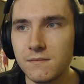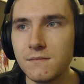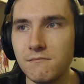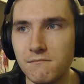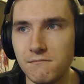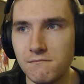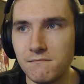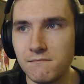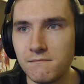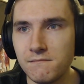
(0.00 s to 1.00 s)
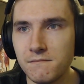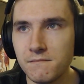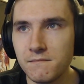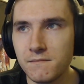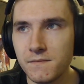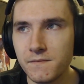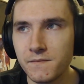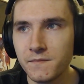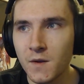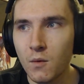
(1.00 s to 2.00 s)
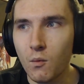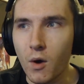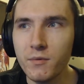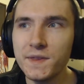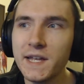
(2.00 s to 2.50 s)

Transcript: Mm-hmm. Why wouldn't they